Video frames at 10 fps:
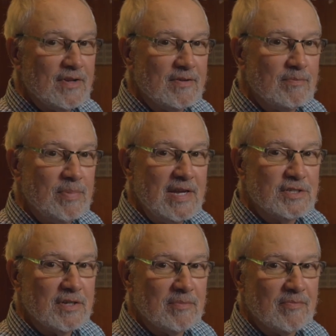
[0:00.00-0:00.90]
in
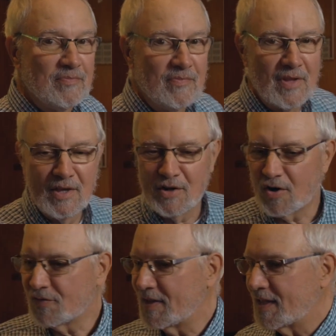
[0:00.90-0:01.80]
Peacham
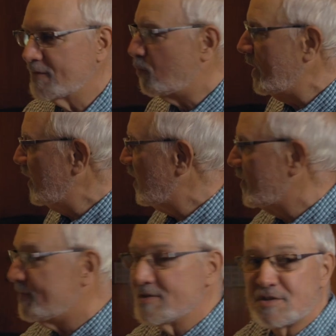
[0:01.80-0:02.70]
or if they live way off in